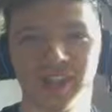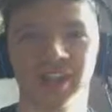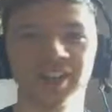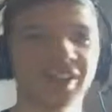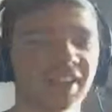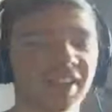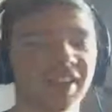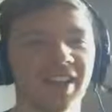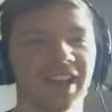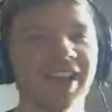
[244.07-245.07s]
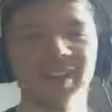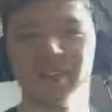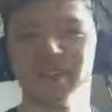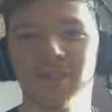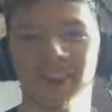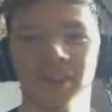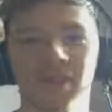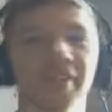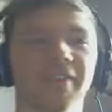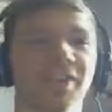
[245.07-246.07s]
And I just, in a weird way, like
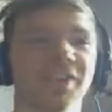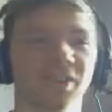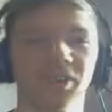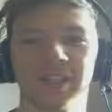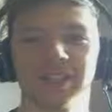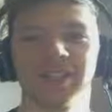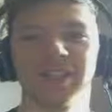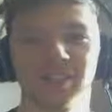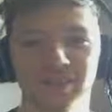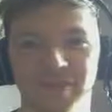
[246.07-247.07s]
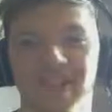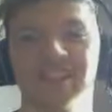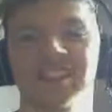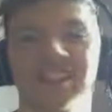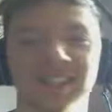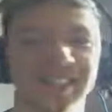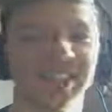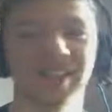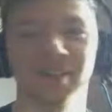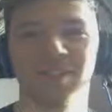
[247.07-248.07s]
when I first saw his like sort of mask and his cape,